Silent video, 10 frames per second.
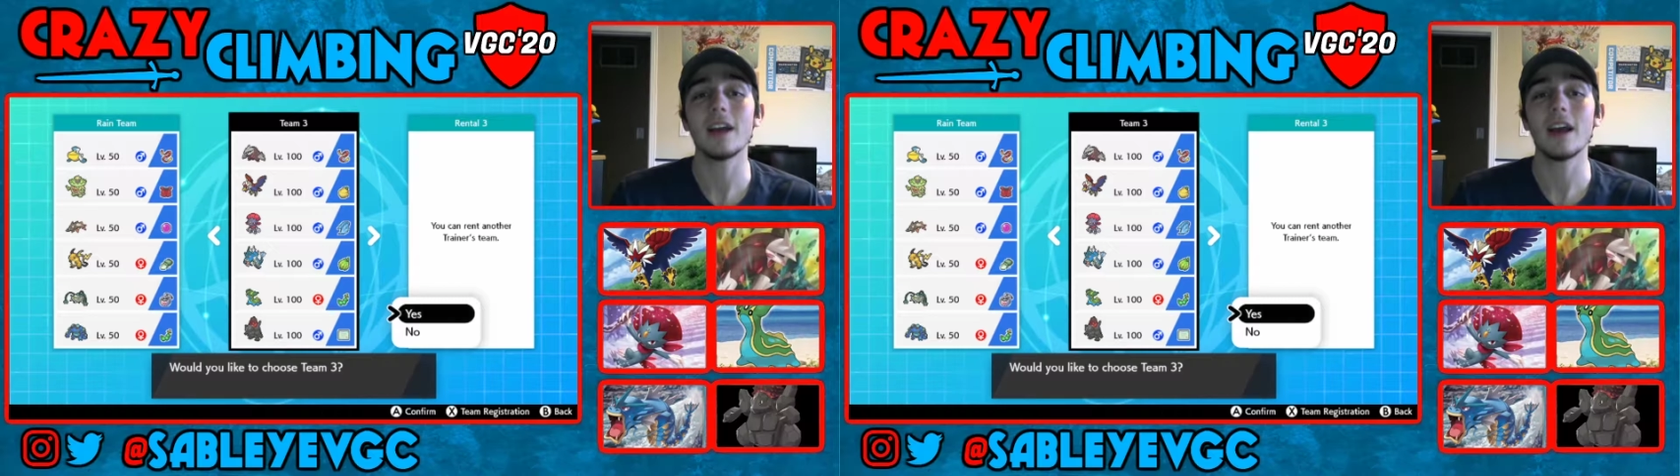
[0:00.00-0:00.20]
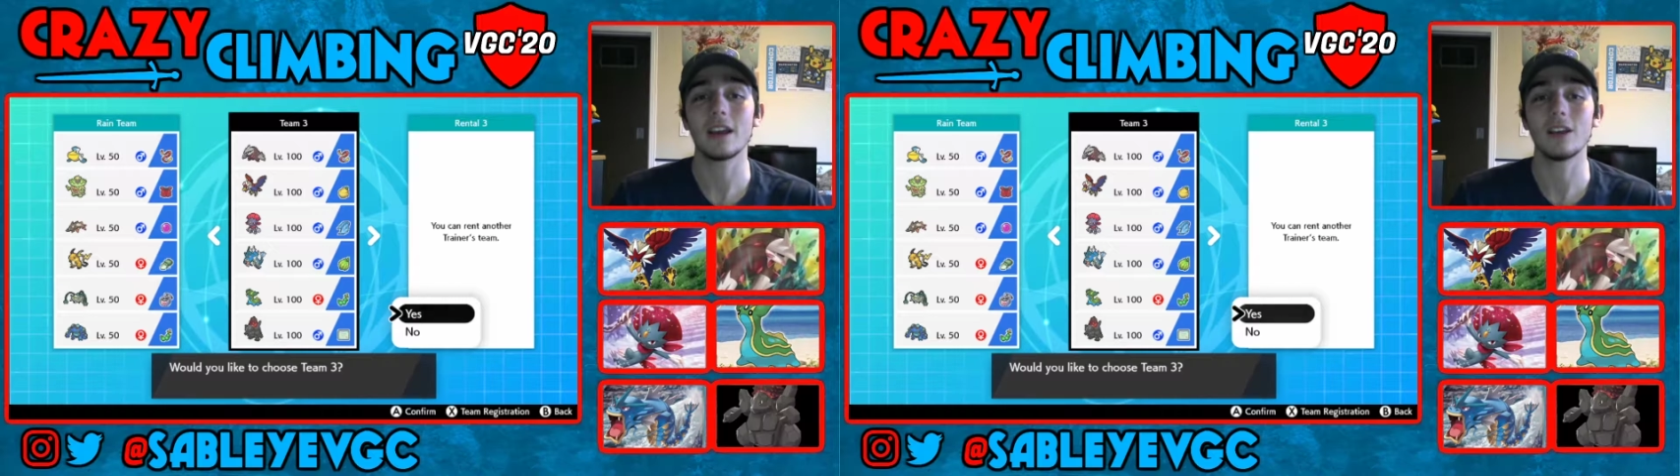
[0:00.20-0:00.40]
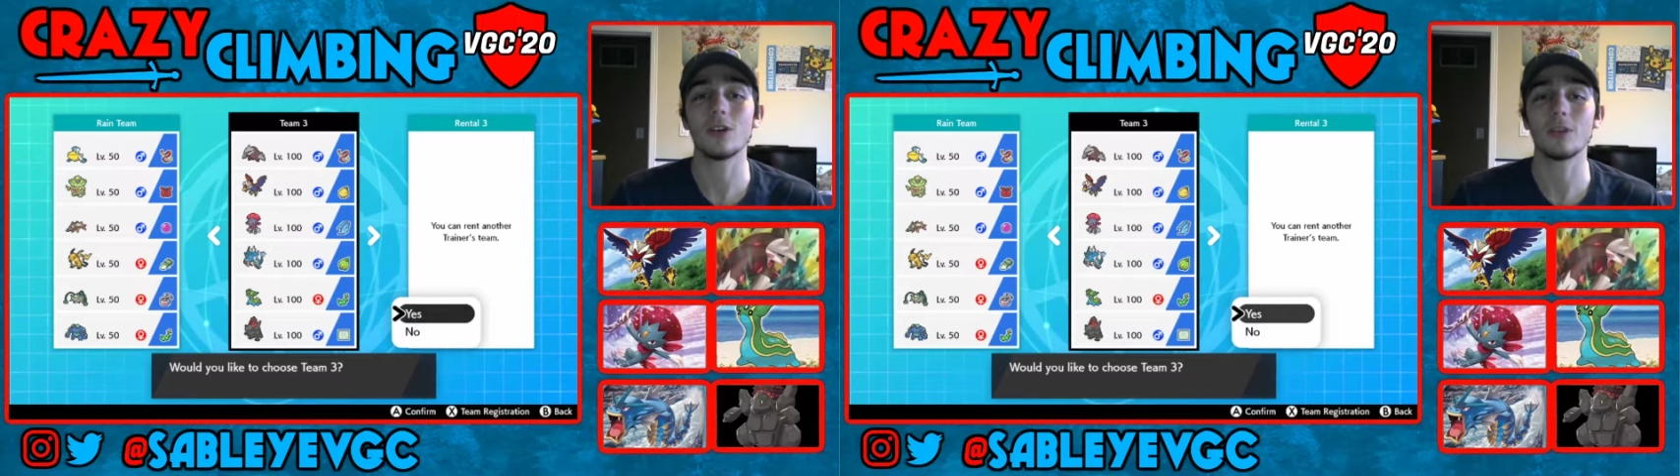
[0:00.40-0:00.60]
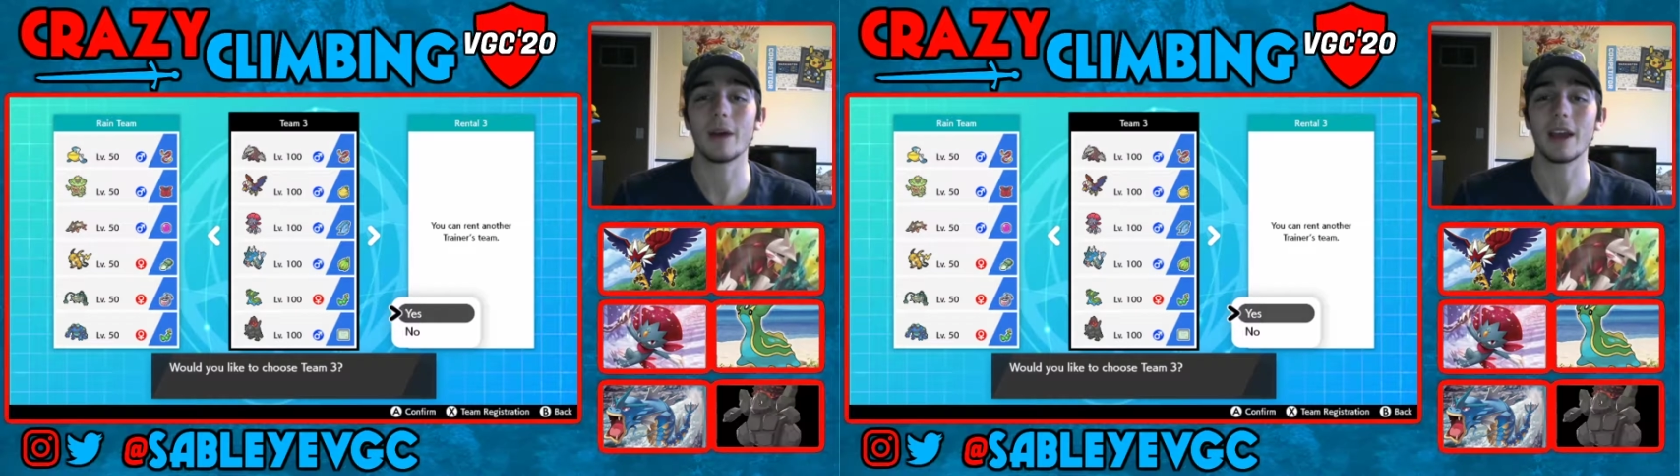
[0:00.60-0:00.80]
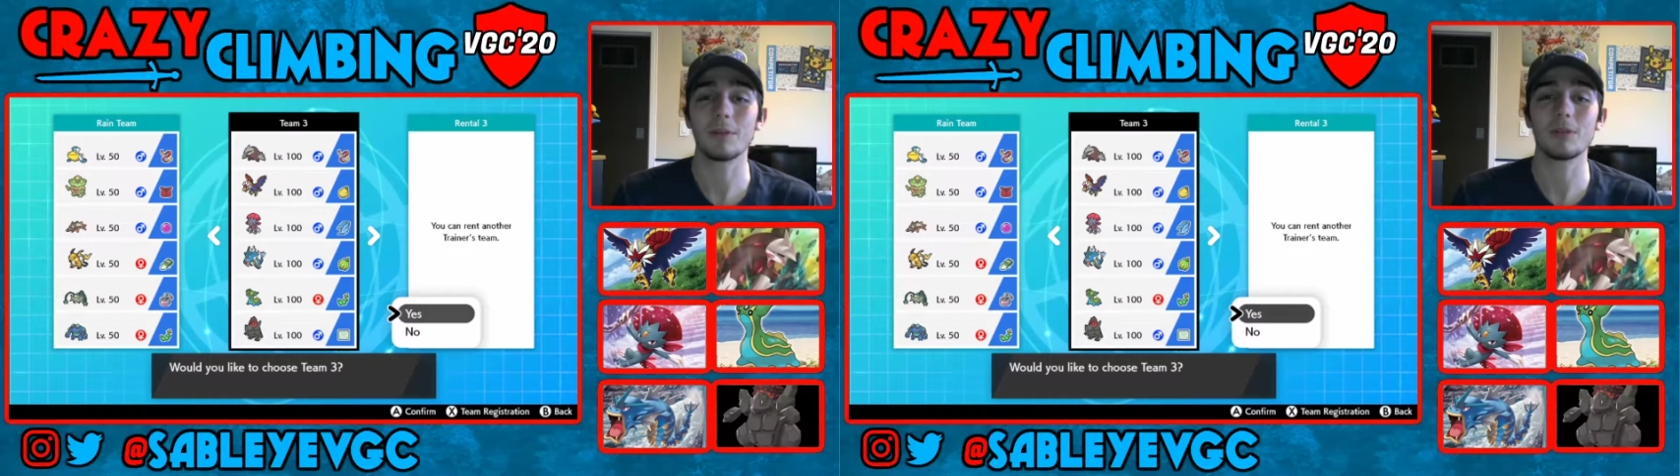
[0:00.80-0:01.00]
He goes
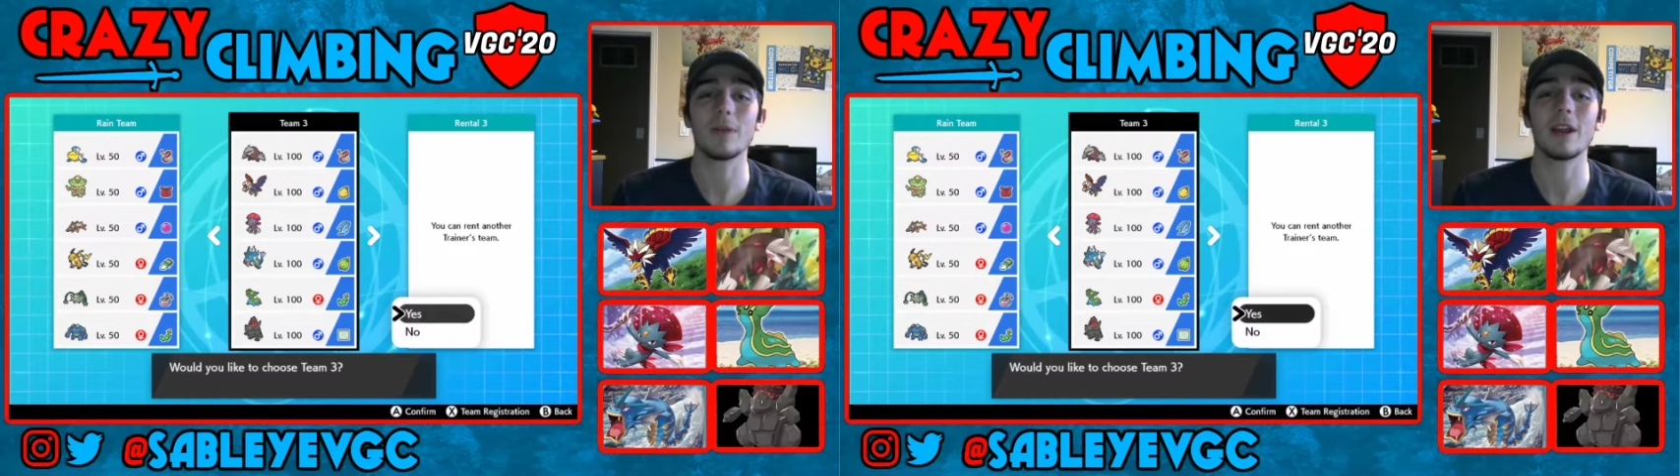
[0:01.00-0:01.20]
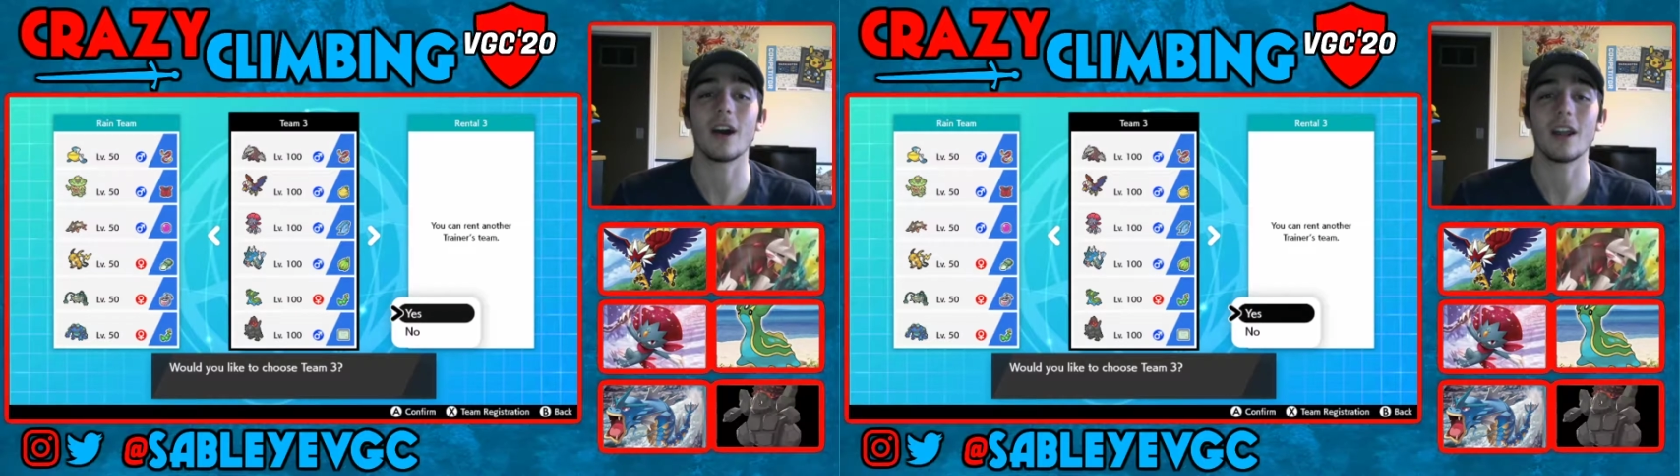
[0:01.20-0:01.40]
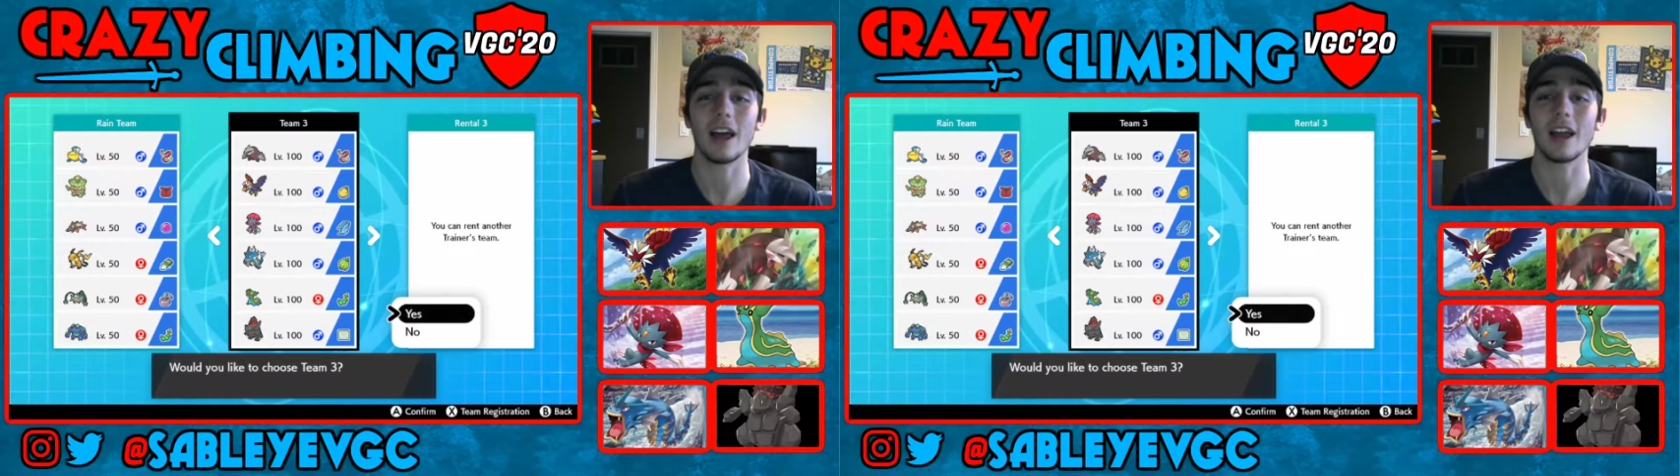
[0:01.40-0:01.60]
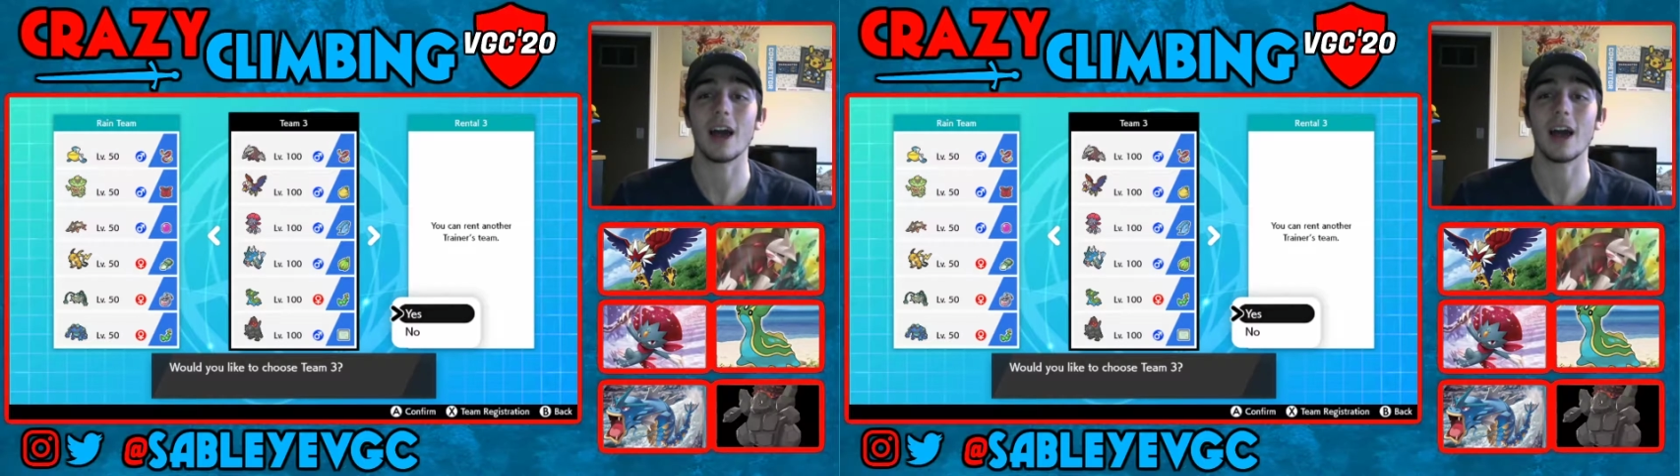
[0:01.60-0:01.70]
by HamsterMania Online.